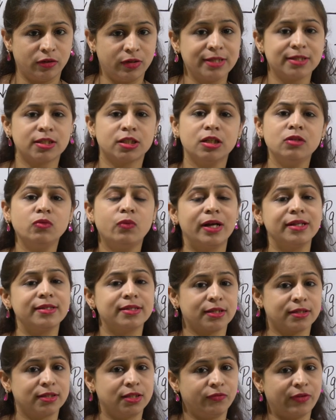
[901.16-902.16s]
degrees. Till
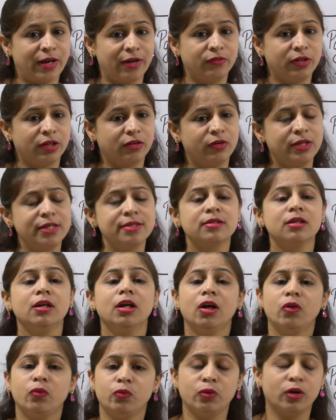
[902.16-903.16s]
one sixty-five degrees
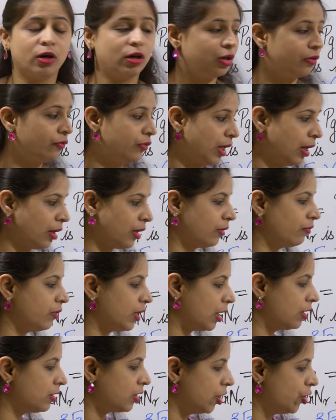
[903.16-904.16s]
uh, we are
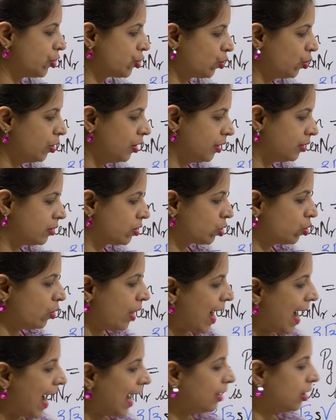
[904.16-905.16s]
we can control it.
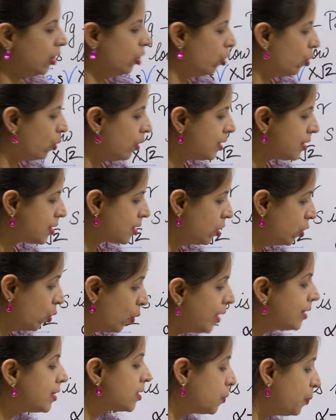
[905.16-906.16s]
So at lowest
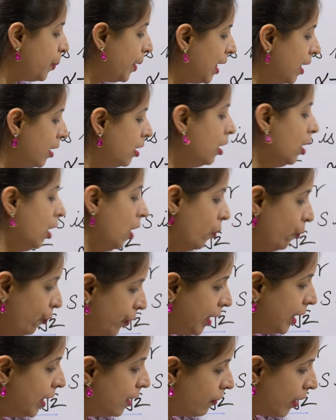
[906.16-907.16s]
lowest speed,
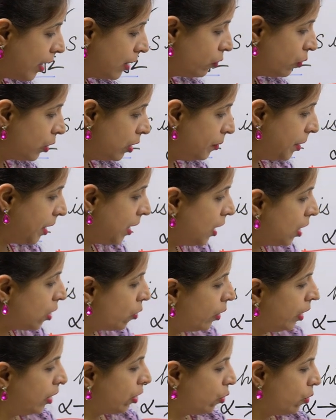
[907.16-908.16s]
V D one will be
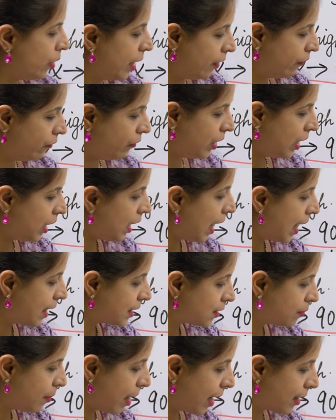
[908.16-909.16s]
equal to
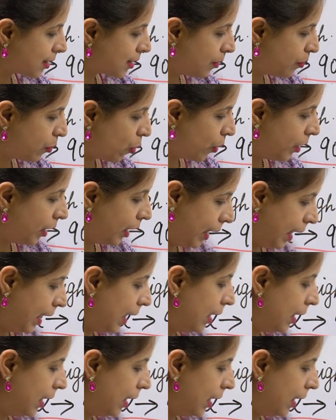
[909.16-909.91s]
Vs max upon